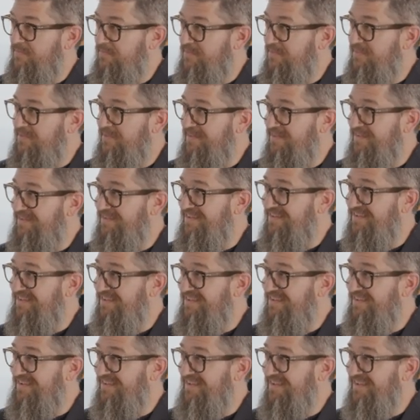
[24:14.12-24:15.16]

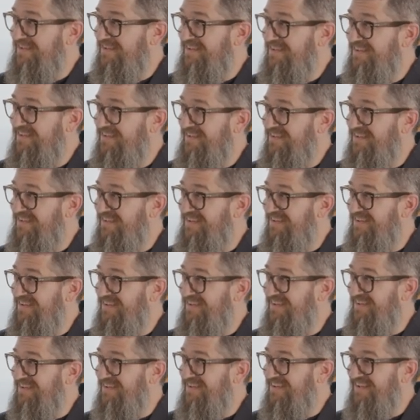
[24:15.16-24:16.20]

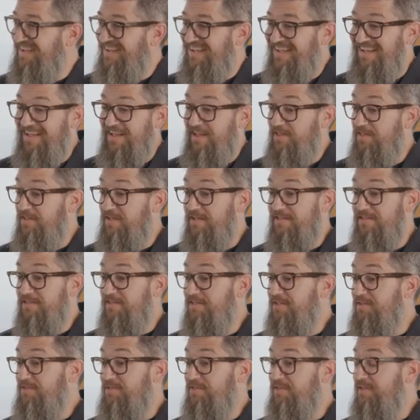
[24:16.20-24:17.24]

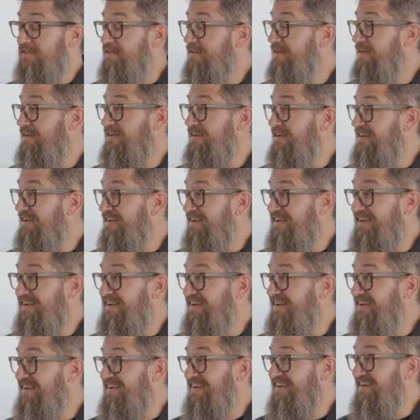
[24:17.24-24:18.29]

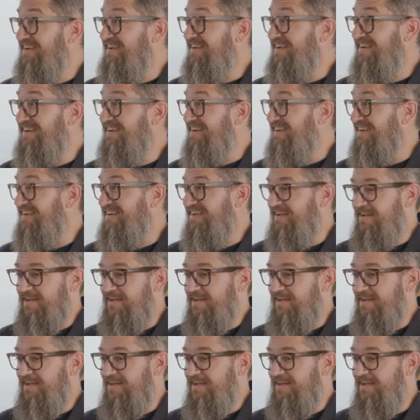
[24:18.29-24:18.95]
(silent)